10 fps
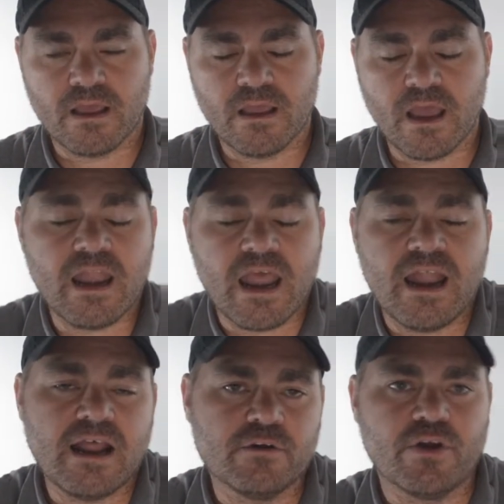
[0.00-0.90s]
And
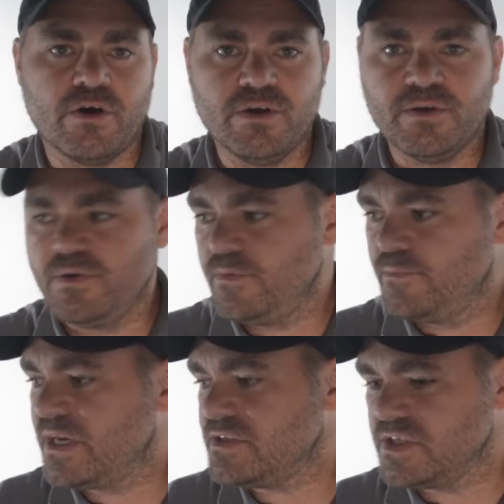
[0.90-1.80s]
I don't know.
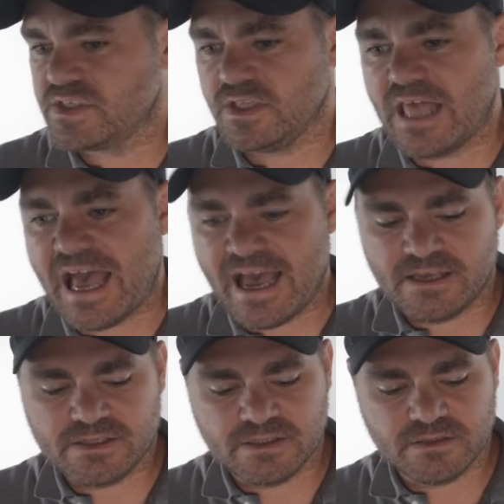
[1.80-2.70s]
Because it's
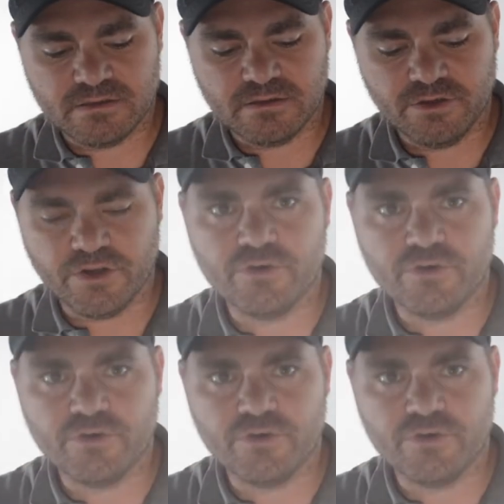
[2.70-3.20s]
glass, you